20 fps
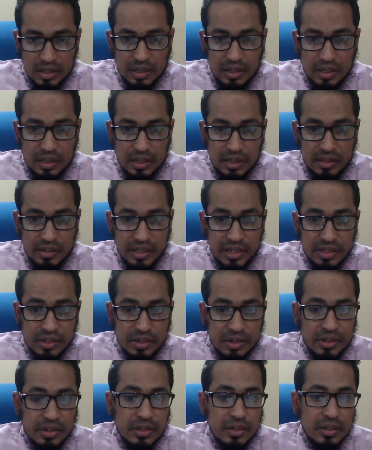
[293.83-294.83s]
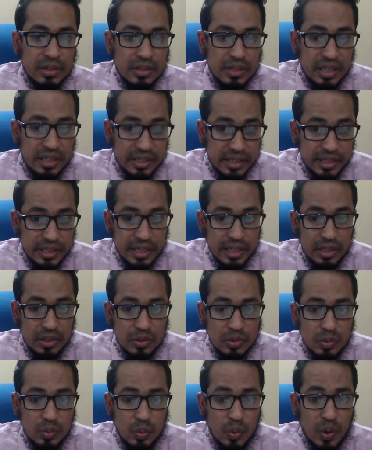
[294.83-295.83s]
later the detail.
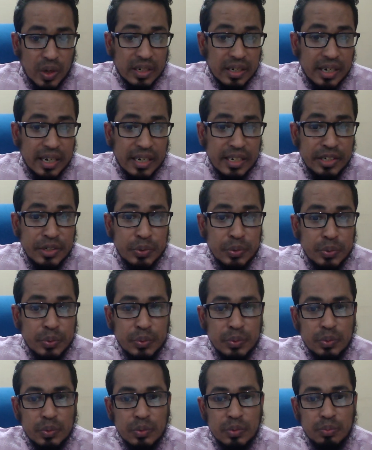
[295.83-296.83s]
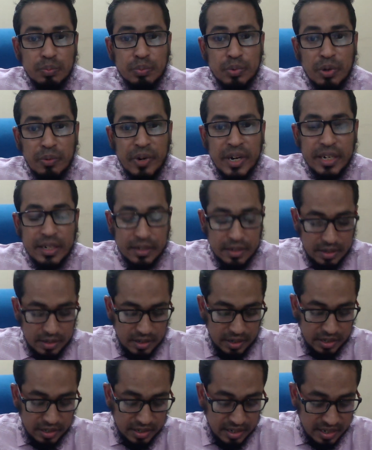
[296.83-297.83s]
What can you provide
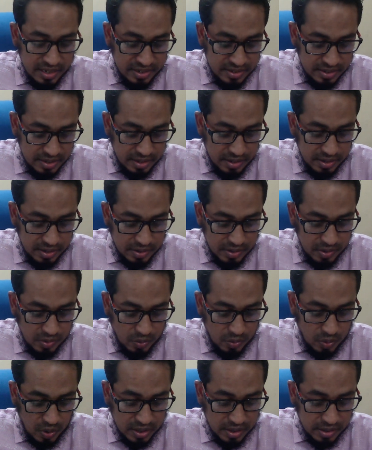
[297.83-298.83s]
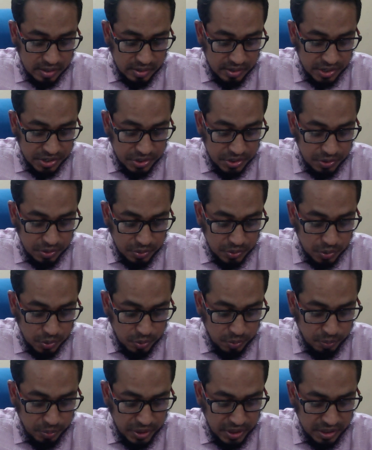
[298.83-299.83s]
in the answer? What ratio
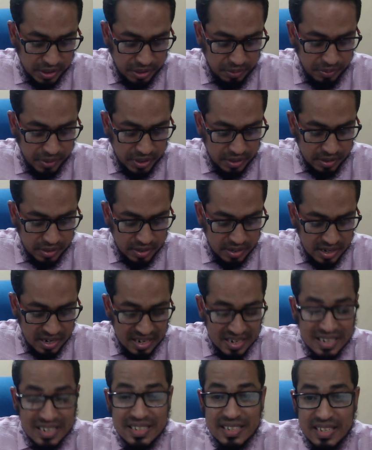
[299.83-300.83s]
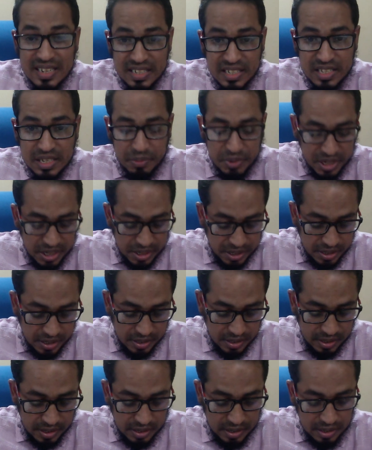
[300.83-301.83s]
should be given? Sensitivity,
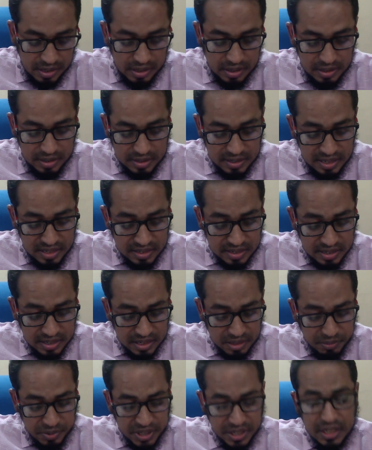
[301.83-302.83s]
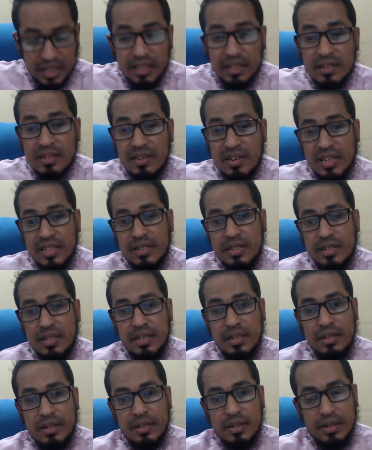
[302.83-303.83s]
sensitivity,
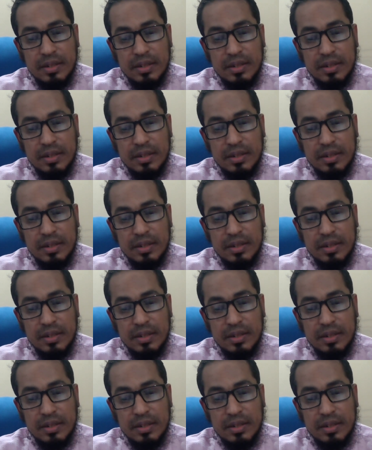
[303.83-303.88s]
trusty,